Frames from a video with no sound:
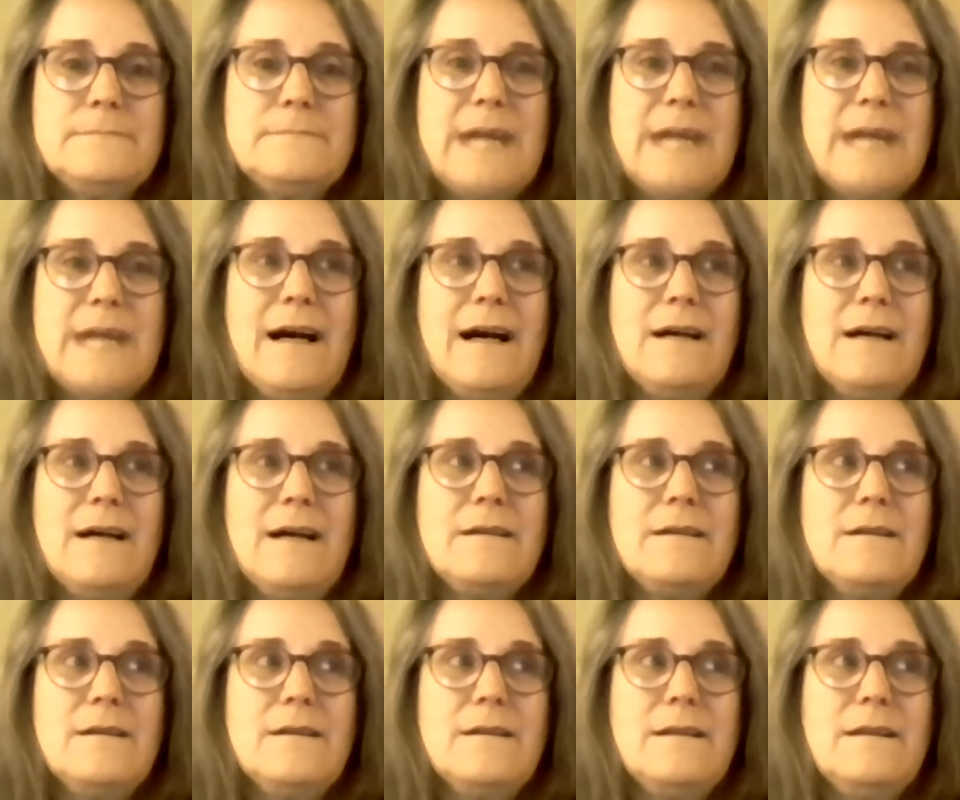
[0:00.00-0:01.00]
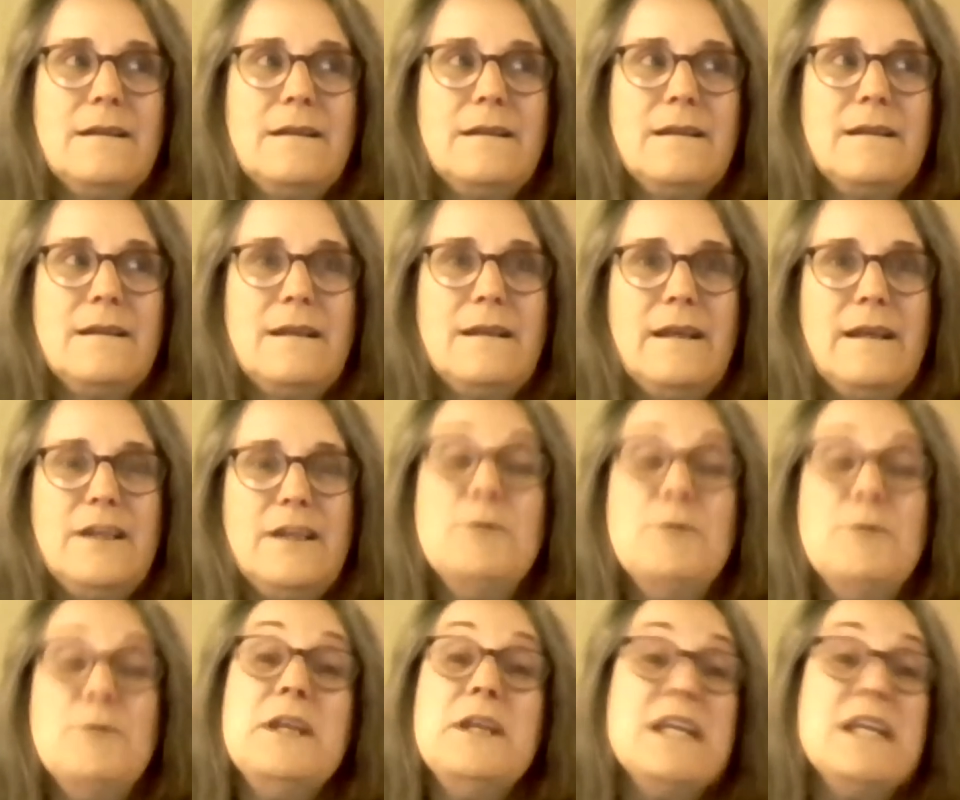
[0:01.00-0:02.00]
Uh,
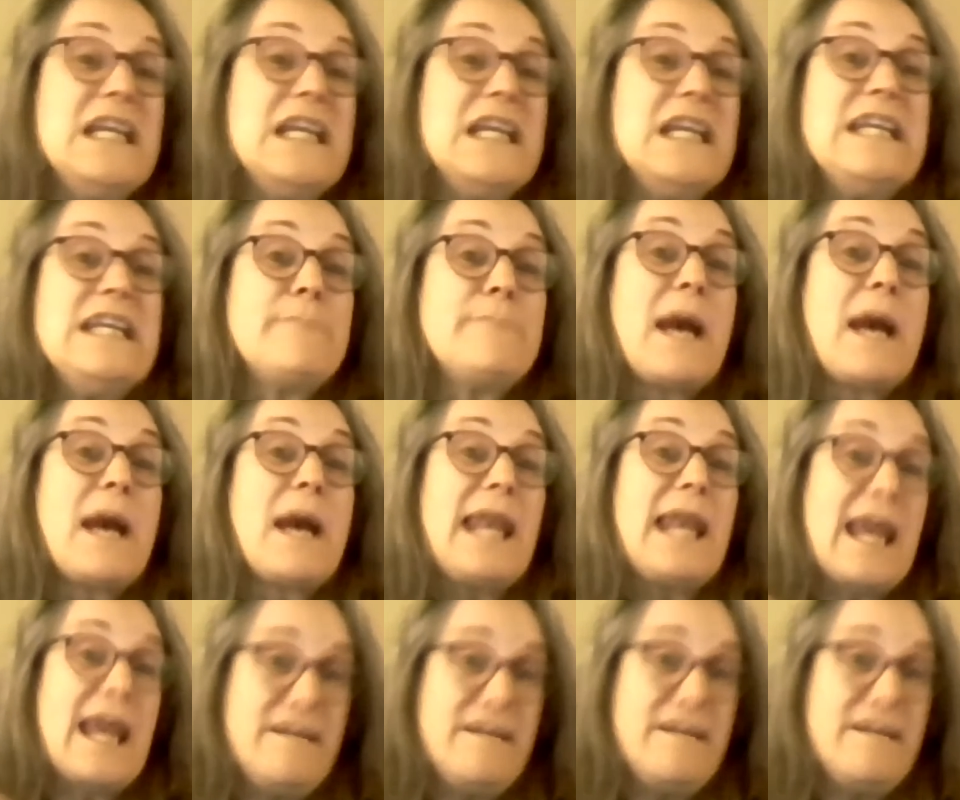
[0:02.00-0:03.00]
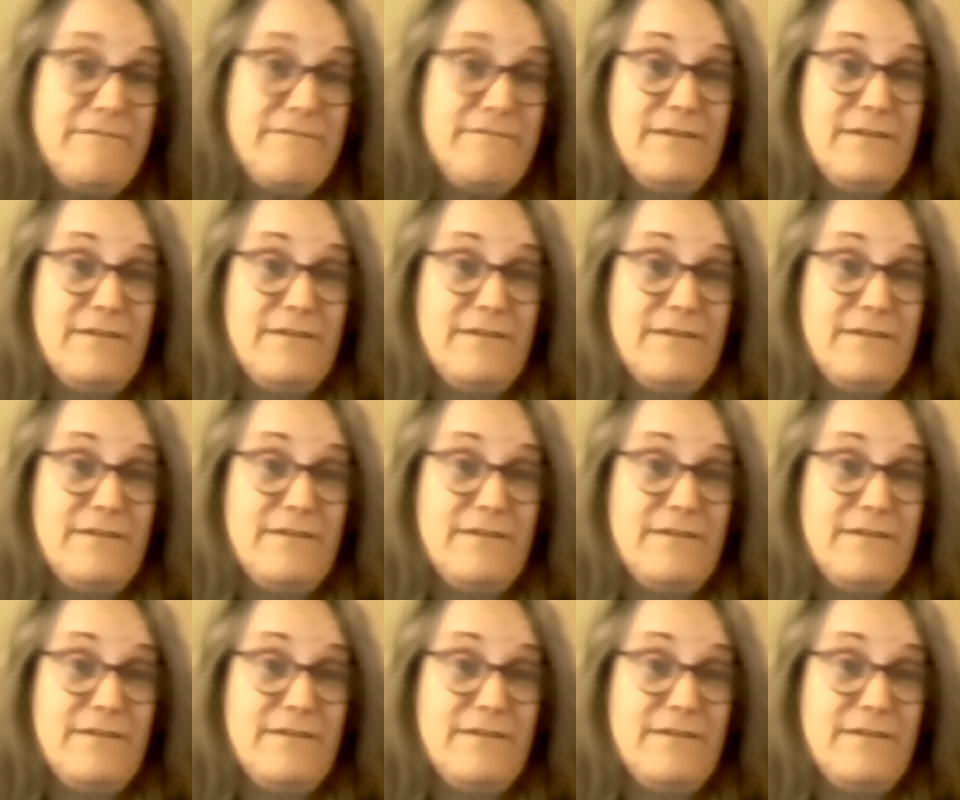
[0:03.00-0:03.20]
you mean in my life?